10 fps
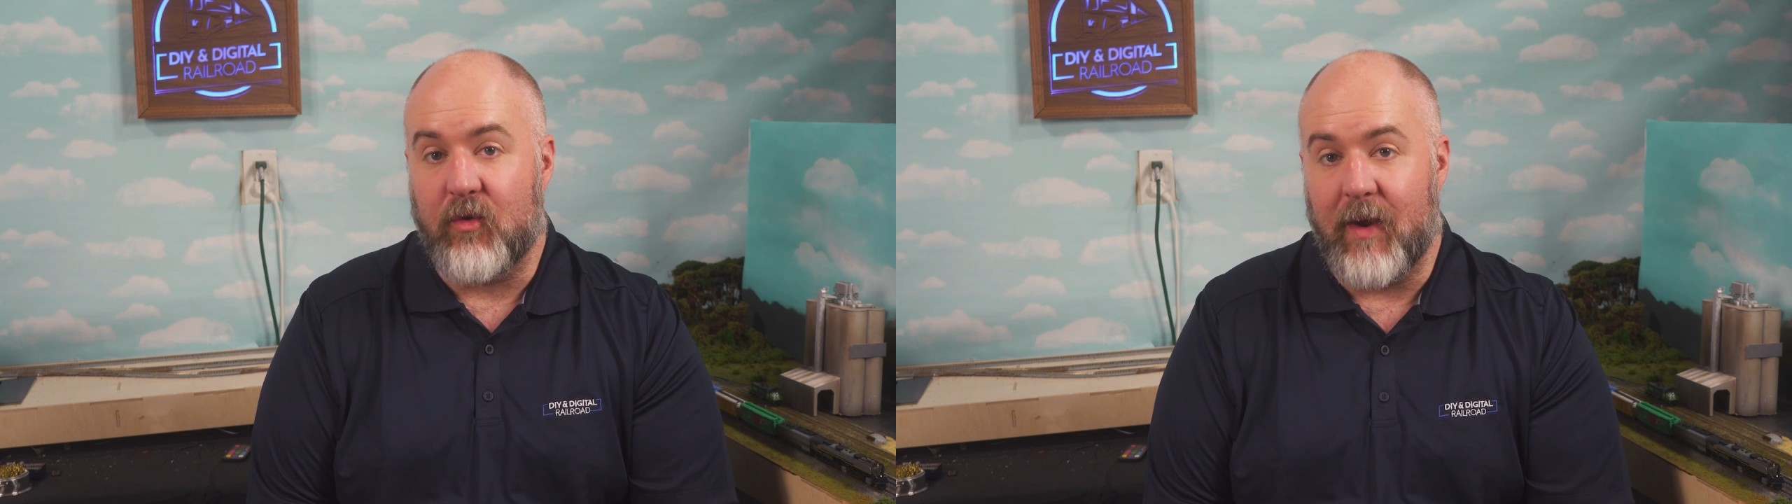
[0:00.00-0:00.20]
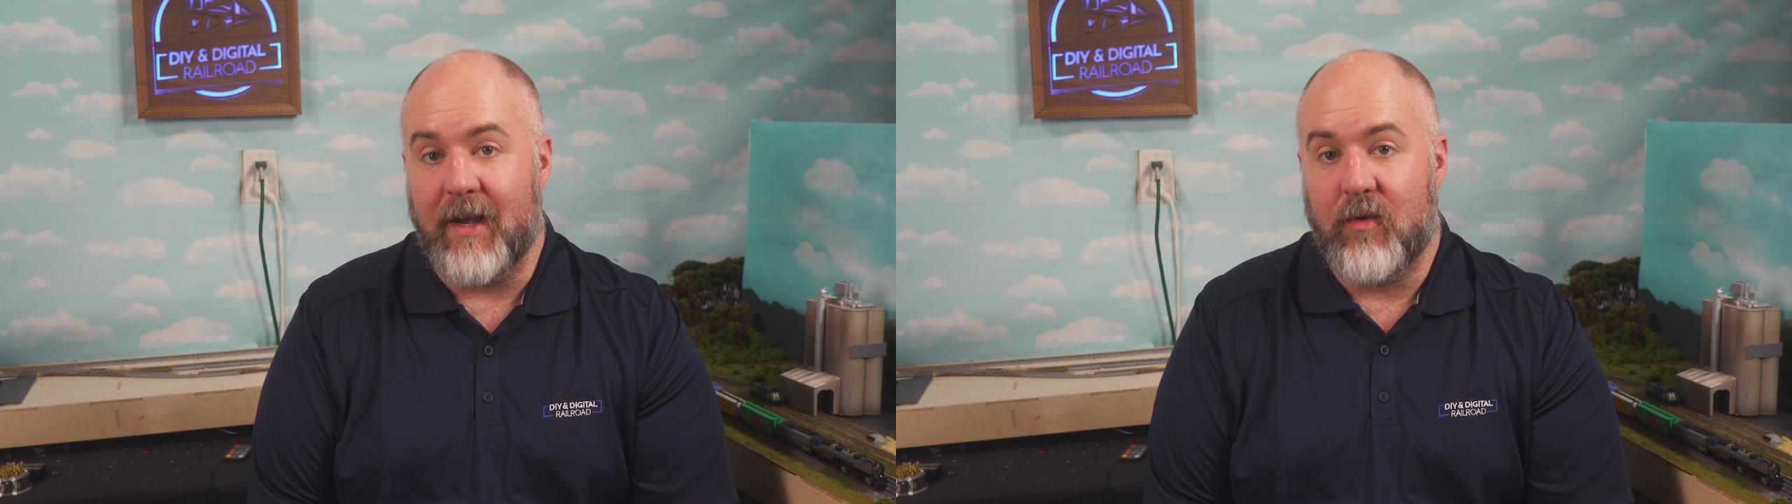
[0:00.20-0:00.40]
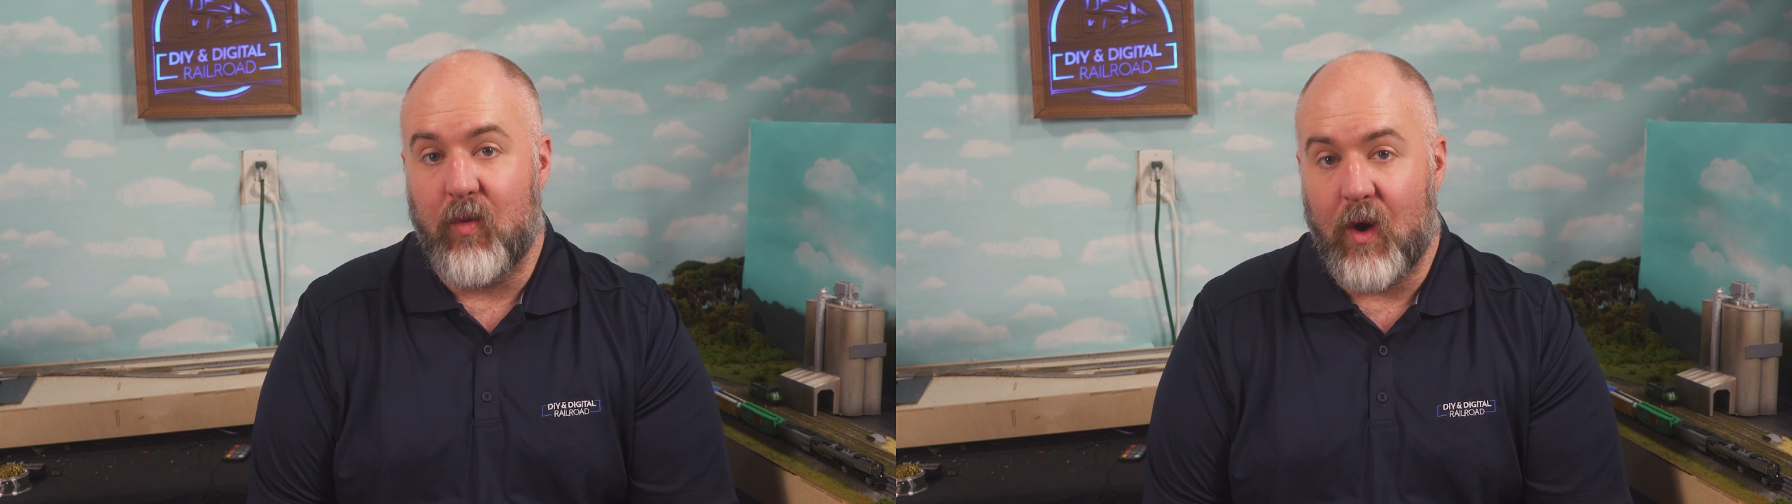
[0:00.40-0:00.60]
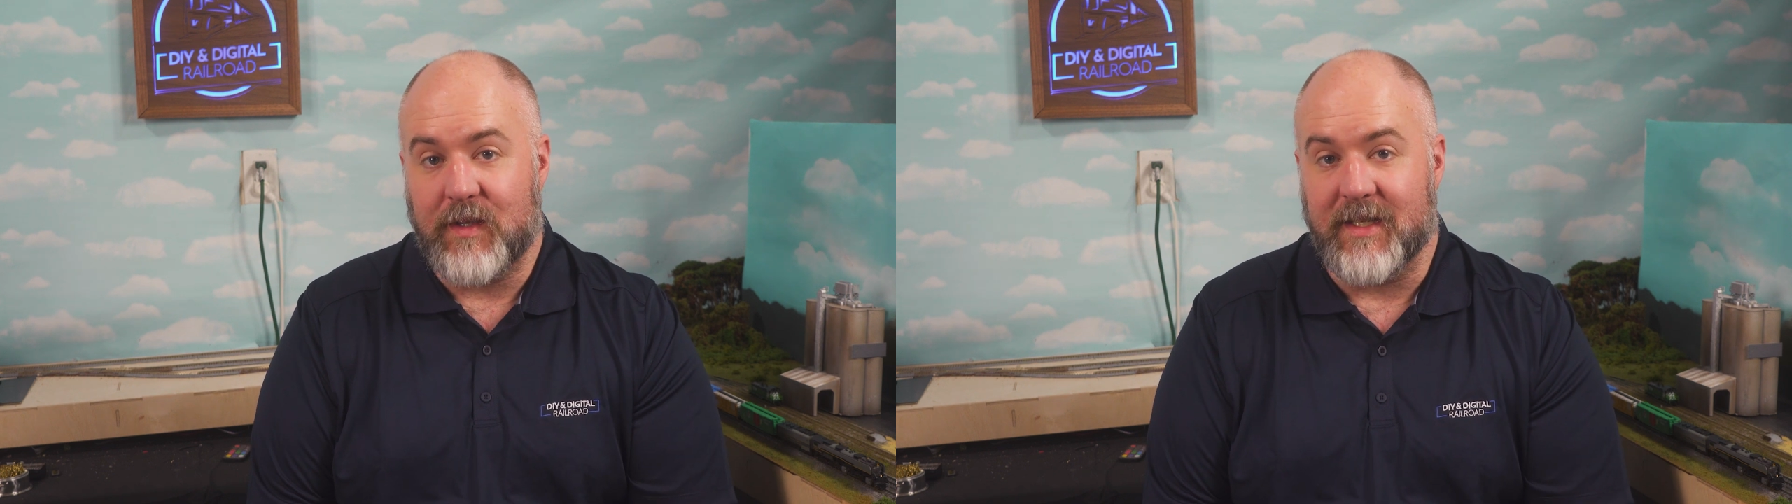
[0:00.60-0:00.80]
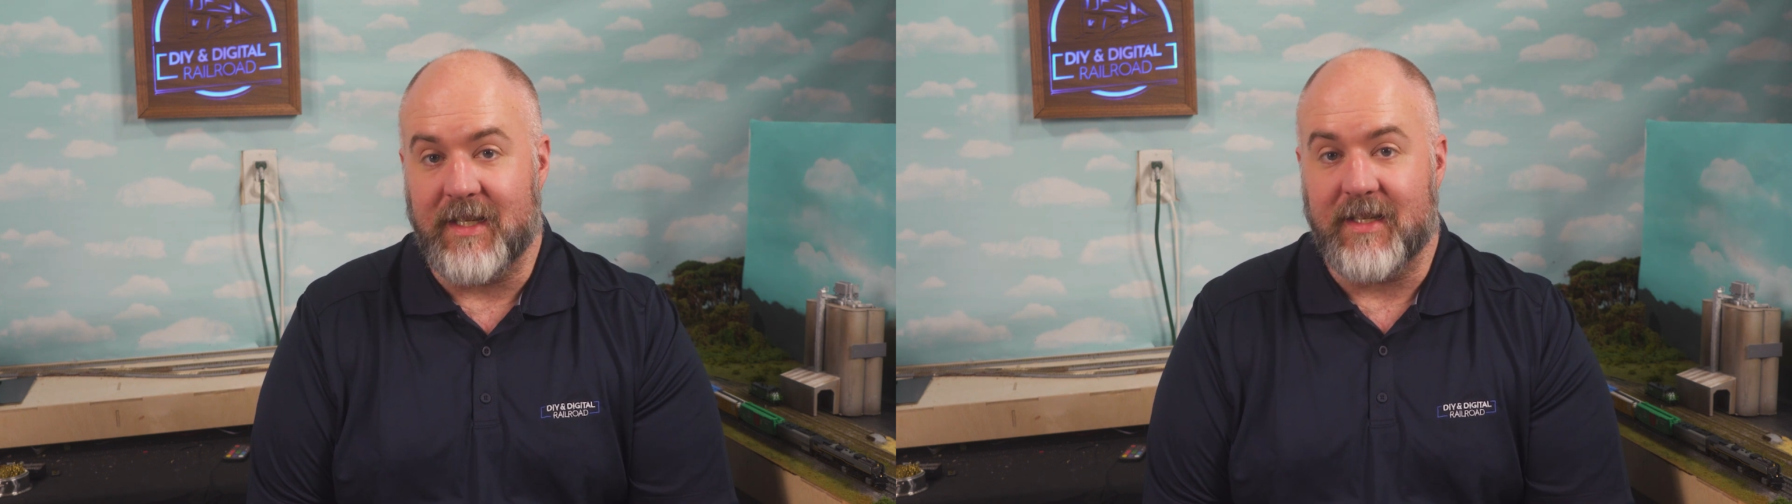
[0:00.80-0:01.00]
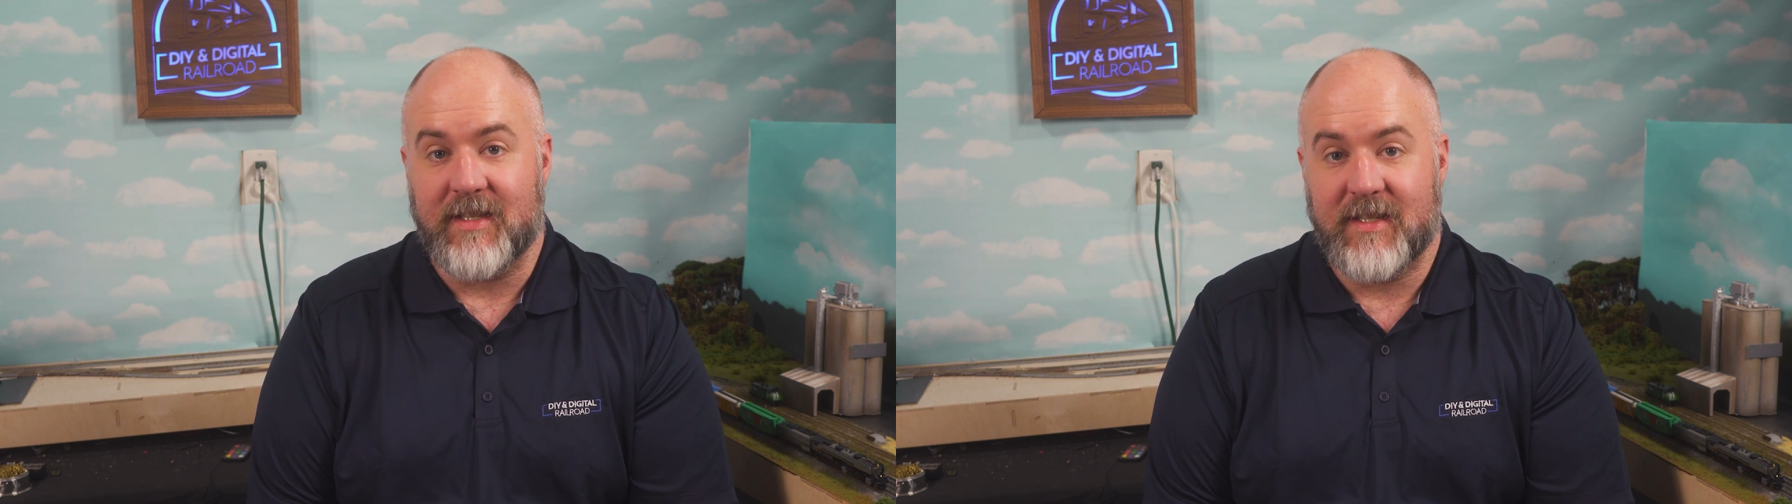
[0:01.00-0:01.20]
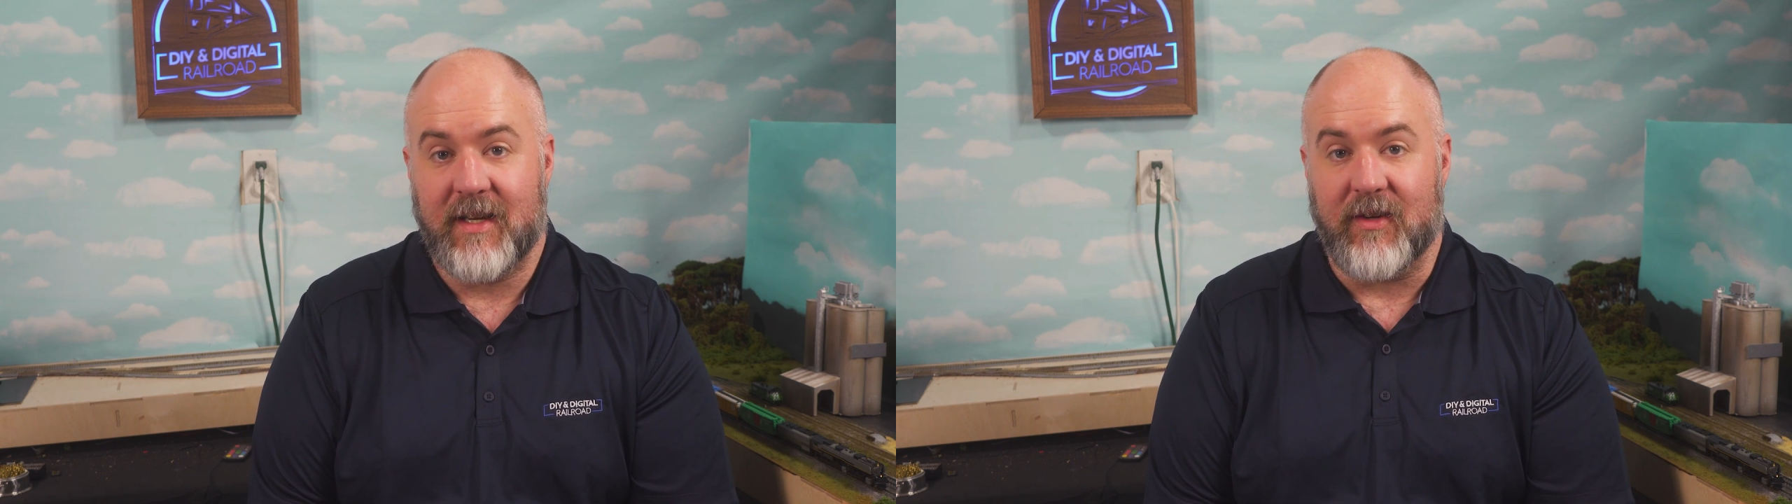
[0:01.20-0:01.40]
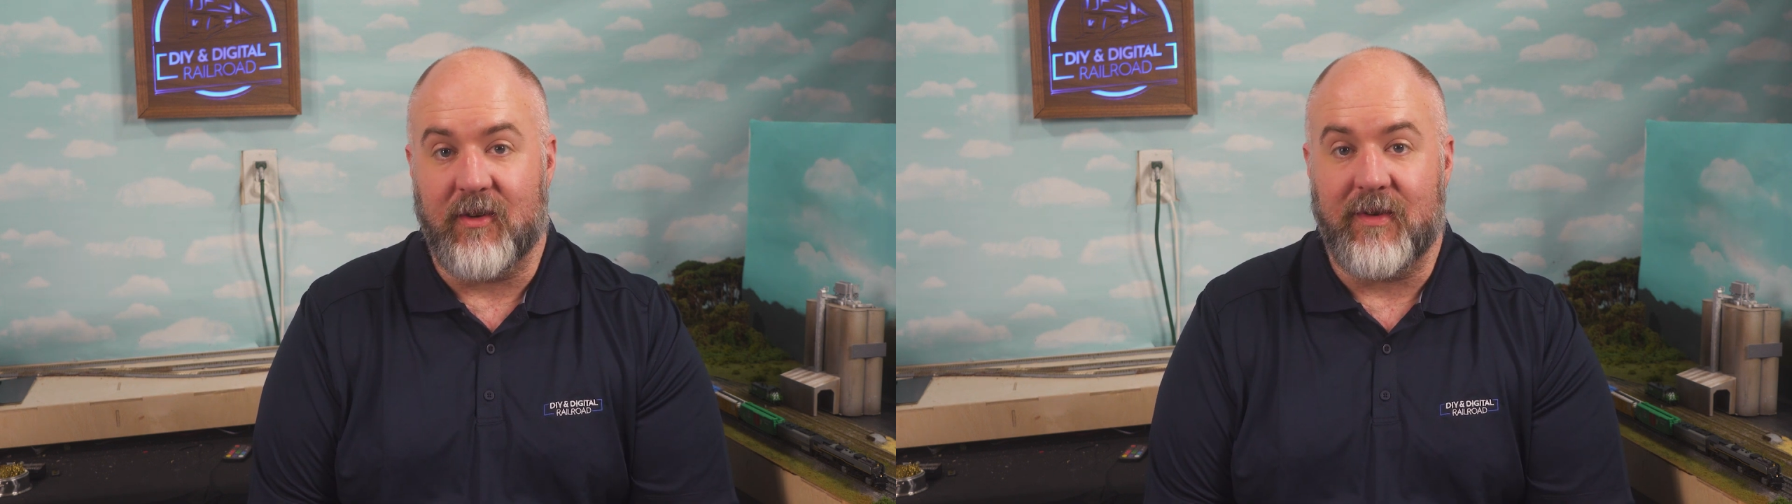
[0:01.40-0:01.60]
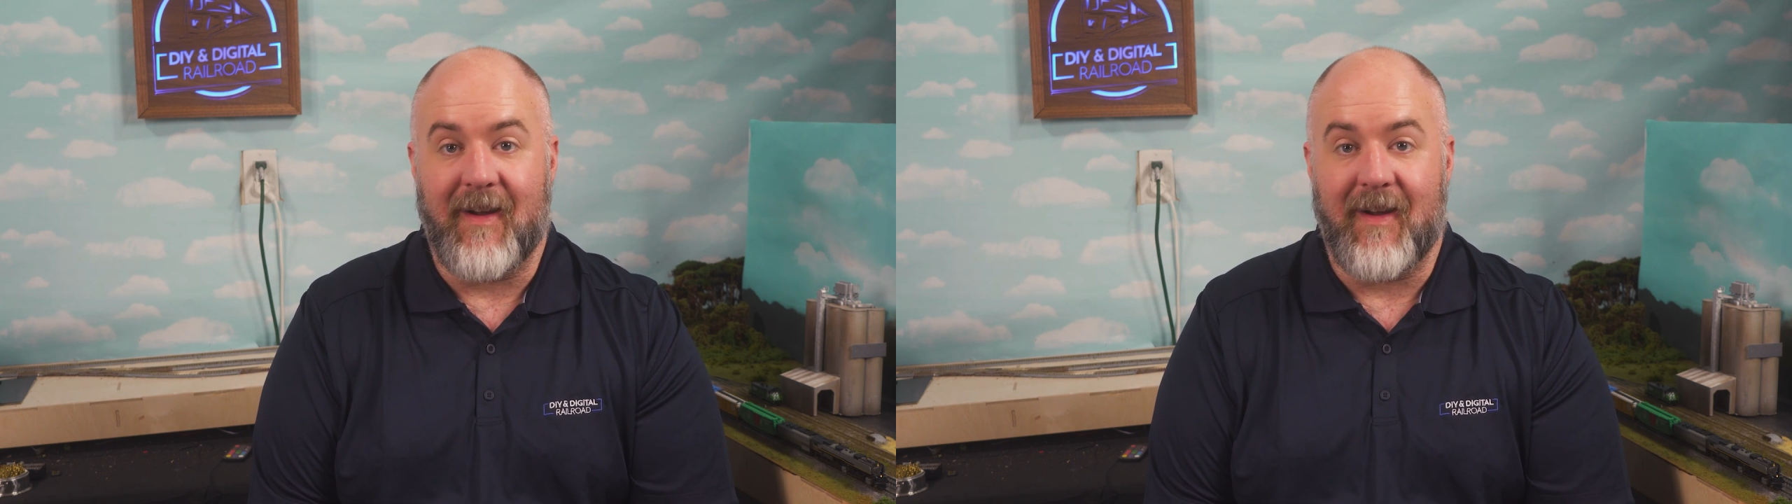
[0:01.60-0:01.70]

grade crossing signal.